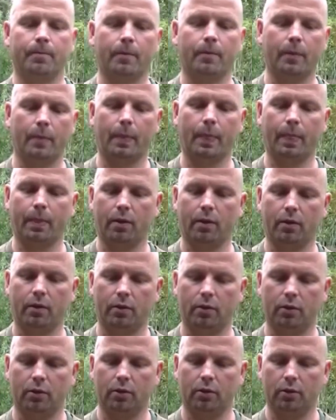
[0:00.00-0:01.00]

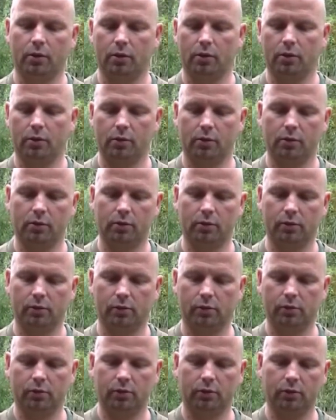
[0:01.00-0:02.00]

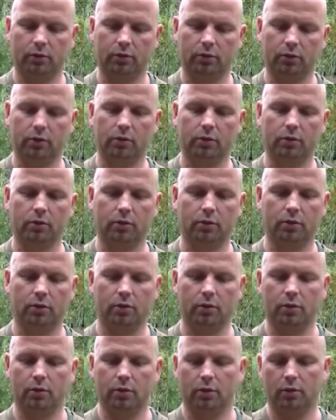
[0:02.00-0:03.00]

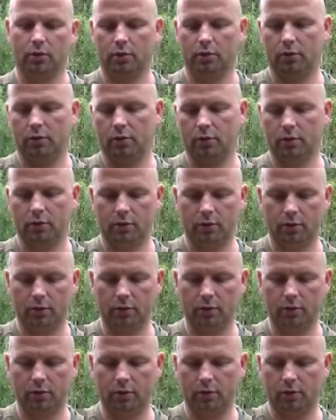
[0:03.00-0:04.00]

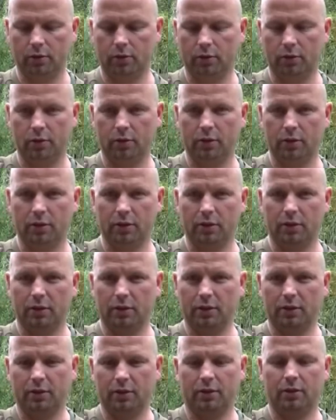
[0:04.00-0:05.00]

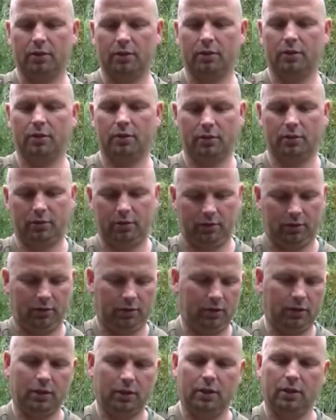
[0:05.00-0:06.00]

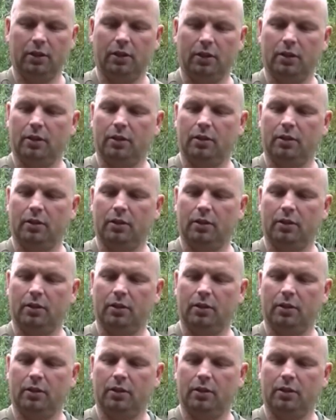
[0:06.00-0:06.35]
Nothing is said.